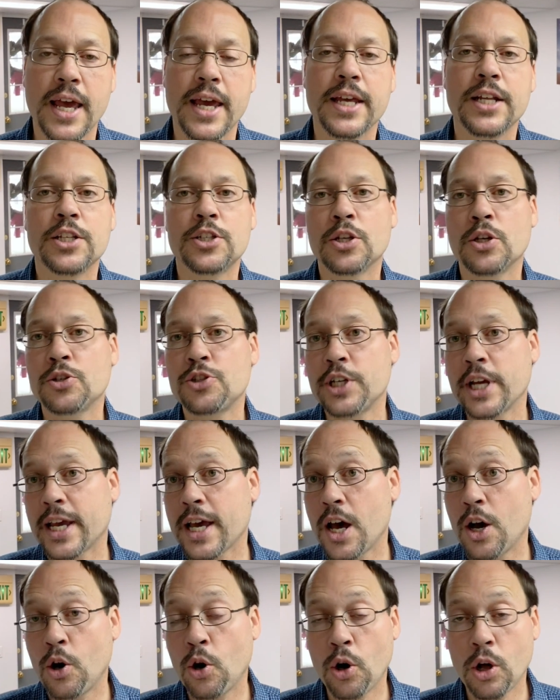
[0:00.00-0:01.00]
And so check
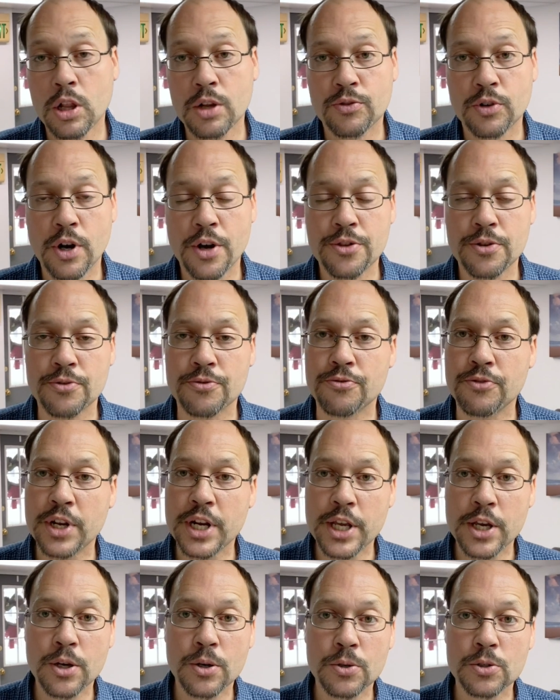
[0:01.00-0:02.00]
out all of our other
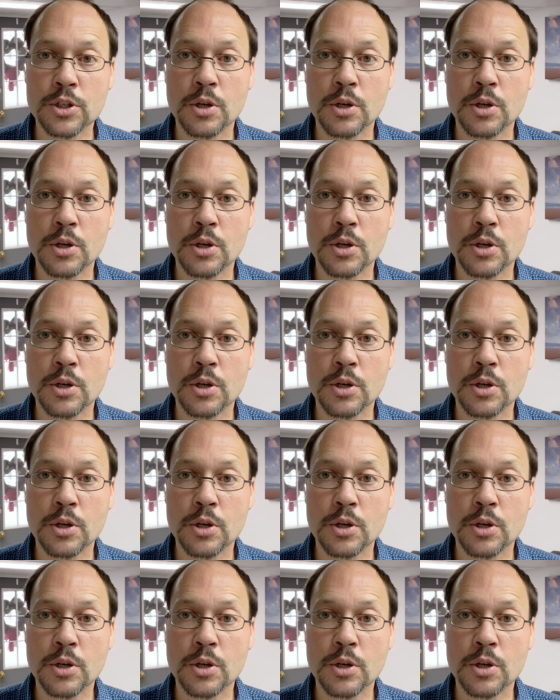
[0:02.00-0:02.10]
videos